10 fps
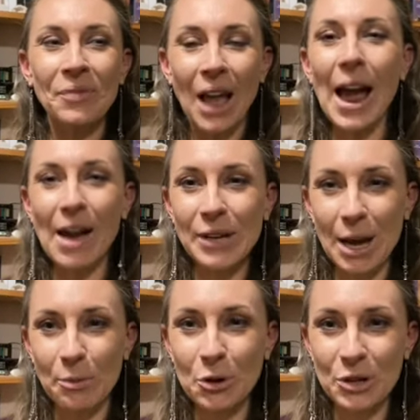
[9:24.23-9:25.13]
I have a
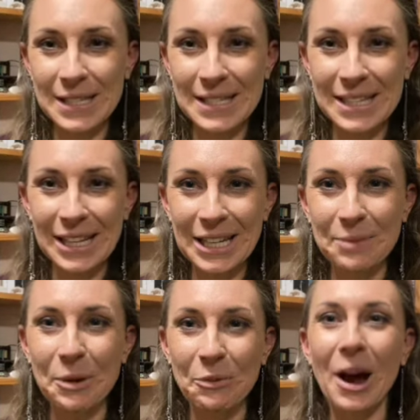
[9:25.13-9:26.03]
Capricorn
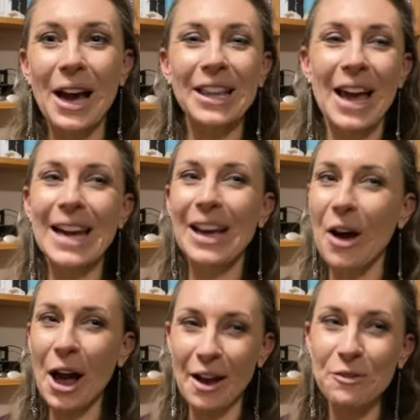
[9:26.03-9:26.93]
stellium, right? Like,
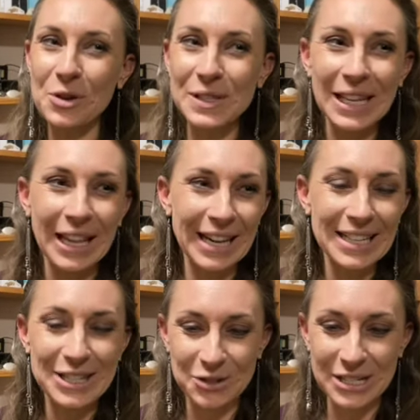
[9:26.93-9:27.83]
of course I
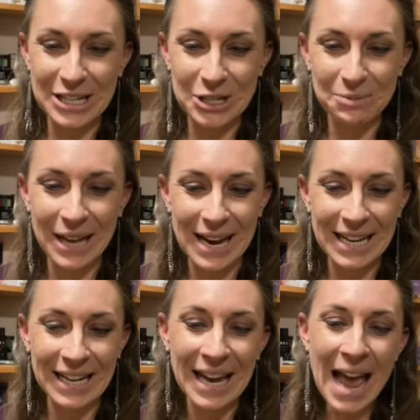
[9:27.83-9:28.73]
like strategic
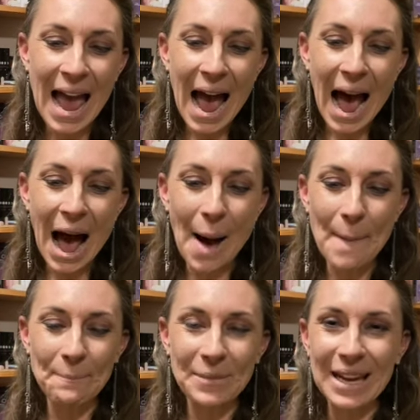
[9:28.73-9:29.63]
planning.
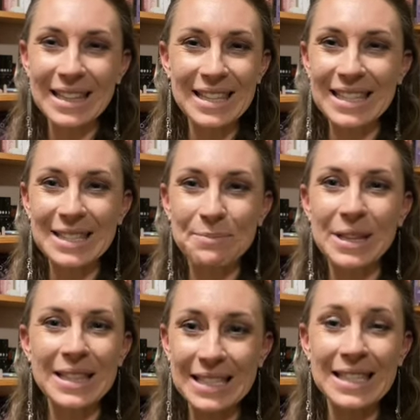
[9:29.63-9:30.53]
But
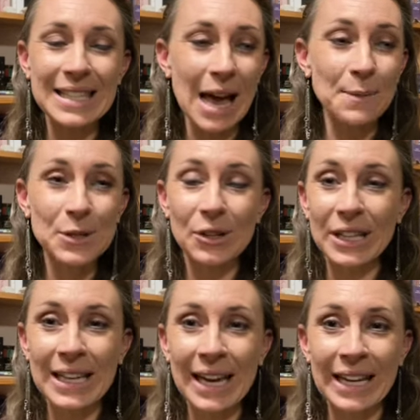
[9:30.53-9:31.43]
this is
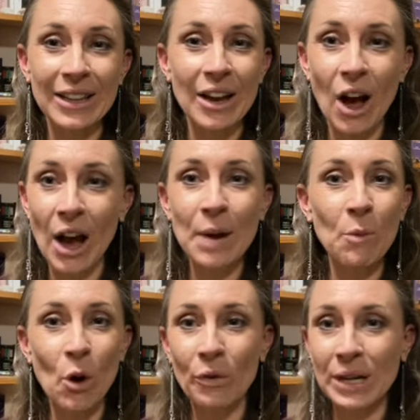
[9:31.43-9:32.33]
absolutely key. Like I am
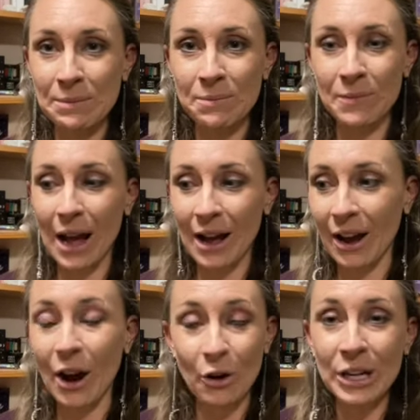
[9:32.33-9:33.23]
already,
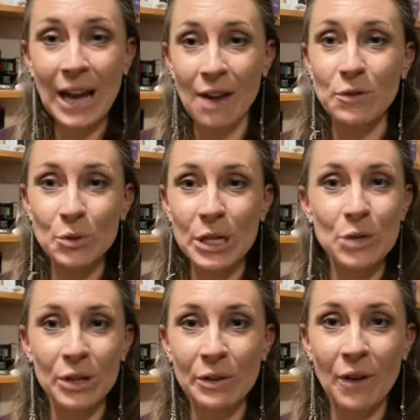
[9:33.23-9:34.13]
I already have
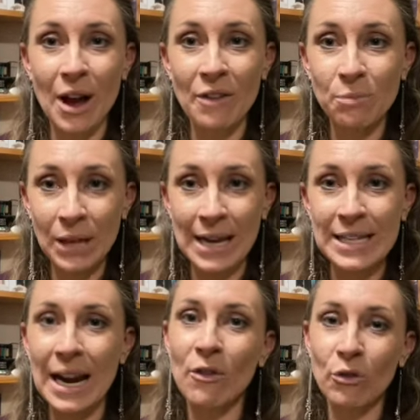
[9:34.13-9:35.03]
2025
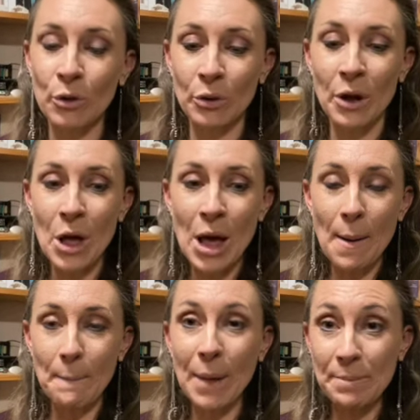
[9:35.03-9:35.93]
planned out for
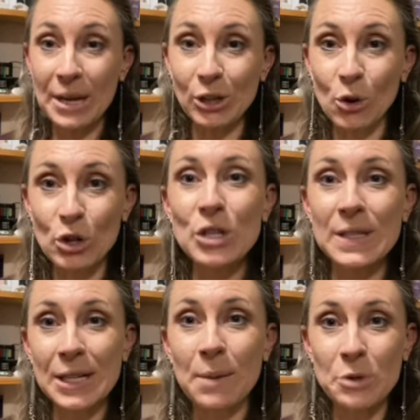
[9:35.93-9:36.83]
my big
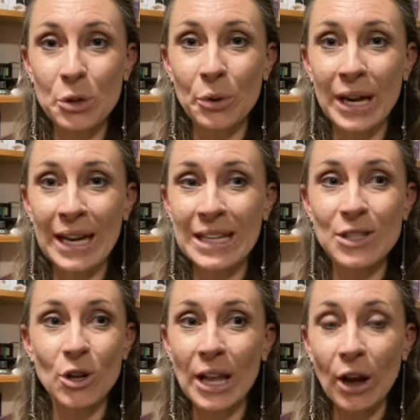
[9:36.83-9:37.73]
launches that I'm doing.
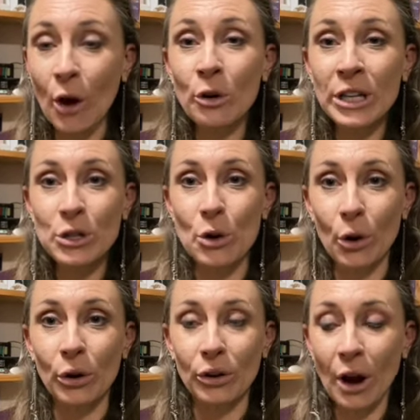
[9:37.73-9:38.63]
So like I already
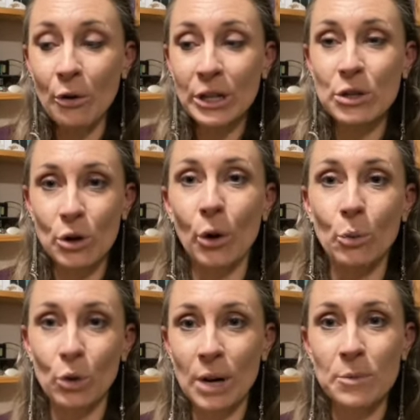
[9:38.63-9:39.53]
know
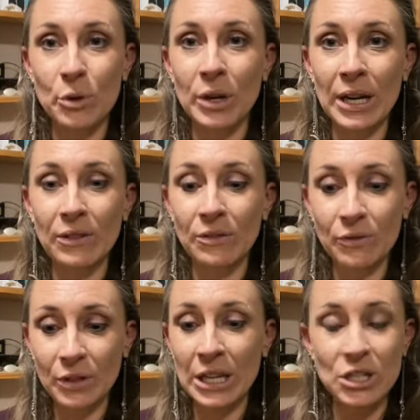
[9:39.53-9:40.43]
what I'm doing
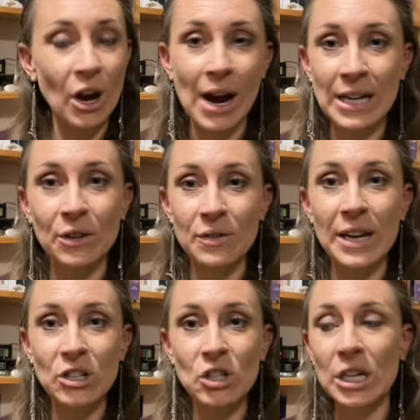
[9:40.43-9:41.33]
for the entirety of
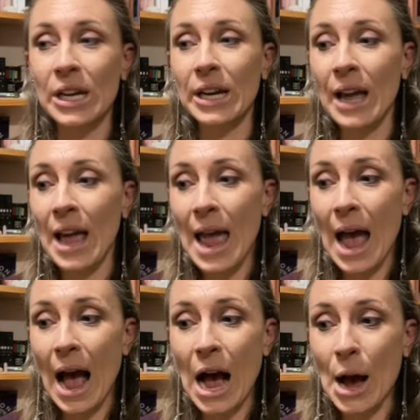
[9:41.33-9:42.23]
next year.
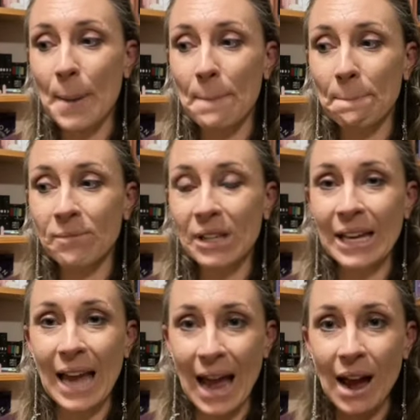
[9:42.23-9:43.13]

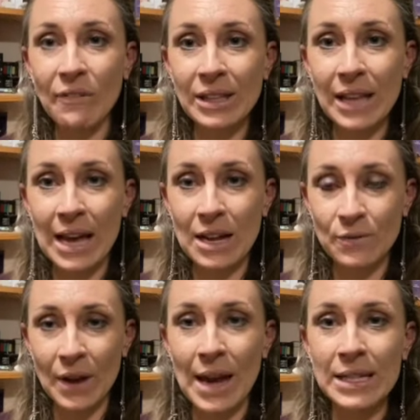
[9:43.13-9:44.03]
Like having that
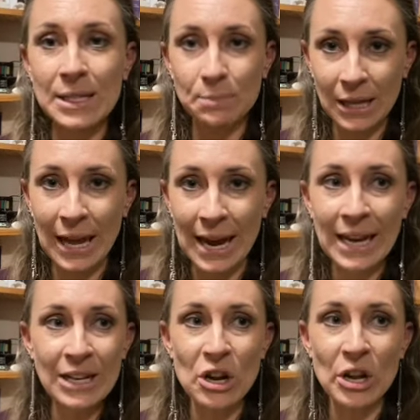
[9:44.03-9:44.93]
advanced
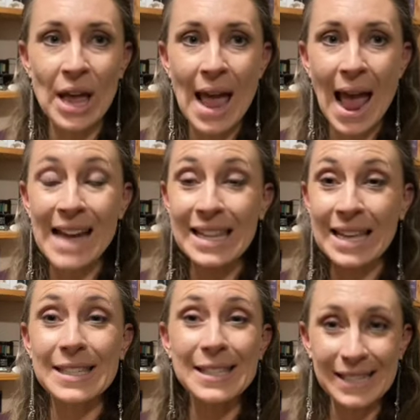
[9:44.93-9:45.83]
plan and
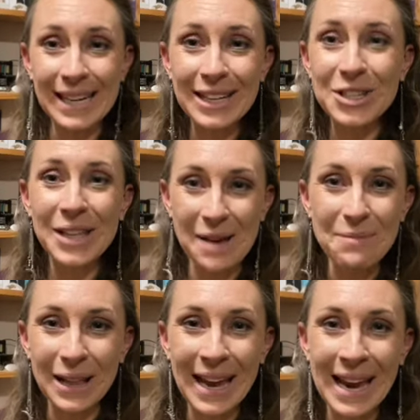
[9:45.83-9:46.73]
then sticking to that
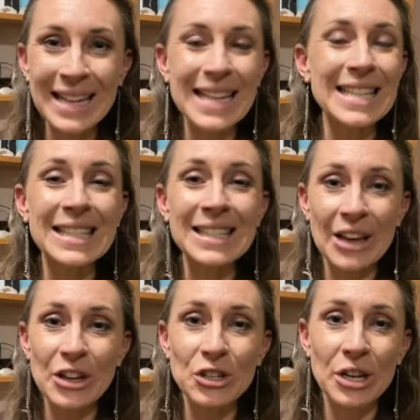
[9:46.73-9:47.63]
plan is
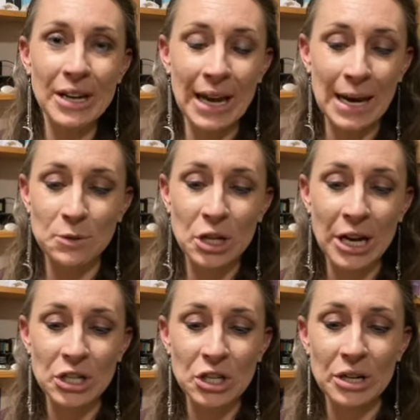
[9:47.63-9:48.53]
such a game
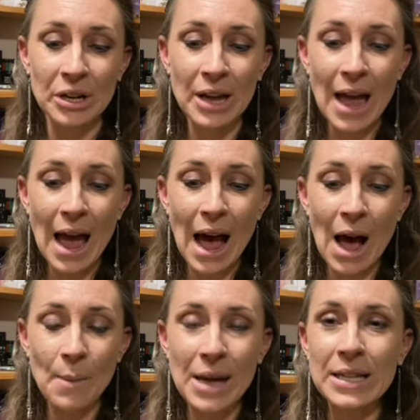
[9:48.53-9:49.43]
changer.
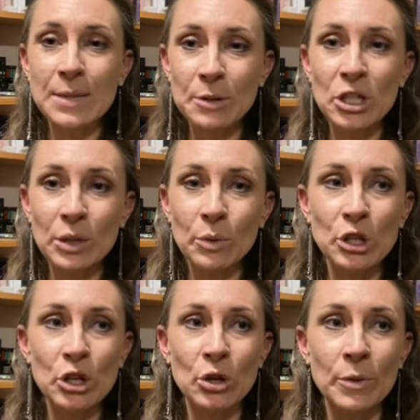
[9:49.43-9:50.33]
And especially when
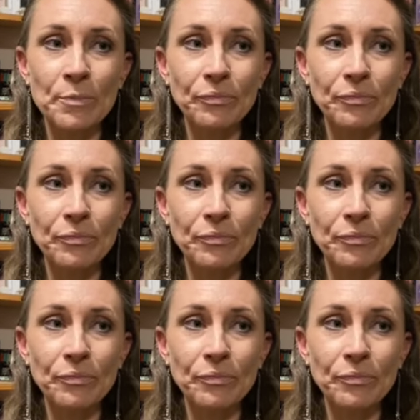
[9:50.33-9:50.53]
you